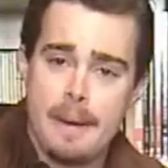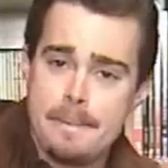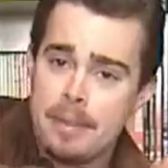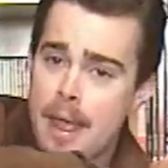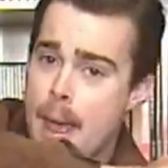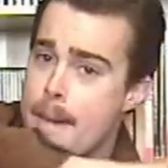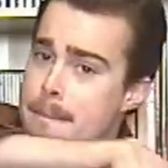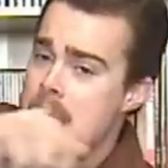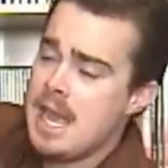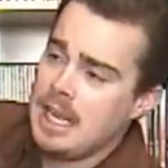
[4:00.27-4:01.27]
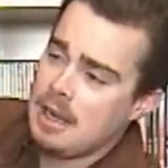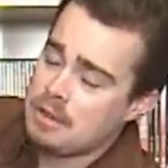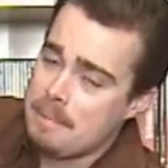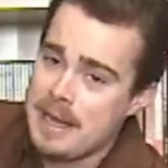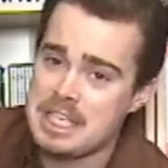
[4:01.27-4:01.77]
it up, hitting it
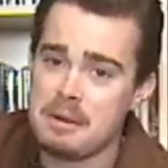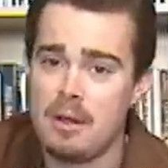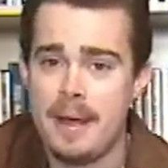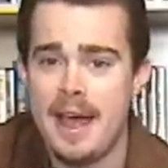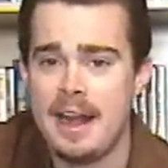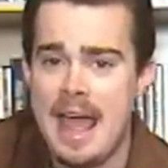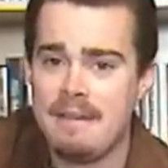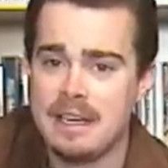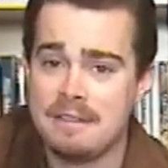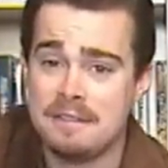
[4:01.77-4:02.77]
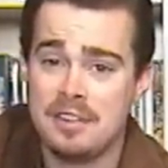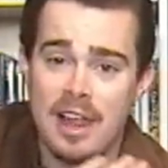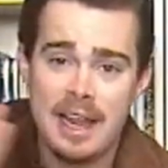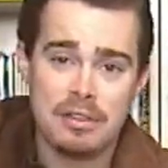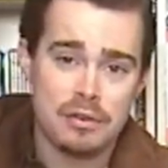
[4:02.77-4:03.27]
with a baseball bat, and having it
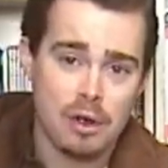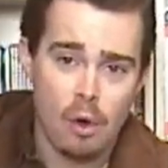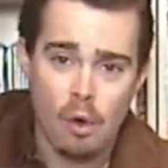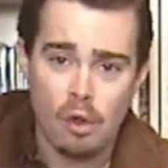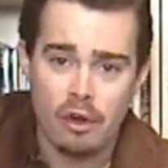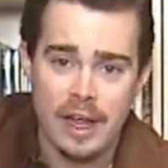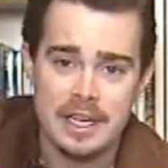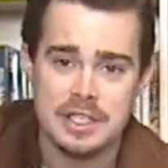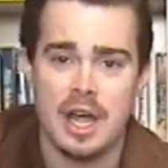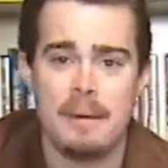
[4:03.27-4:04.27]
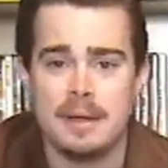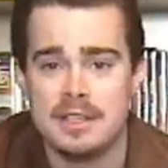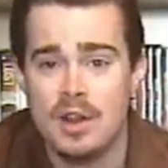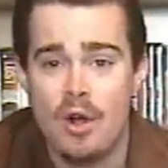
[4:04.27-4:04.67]
fly through a whole crowd of zombies,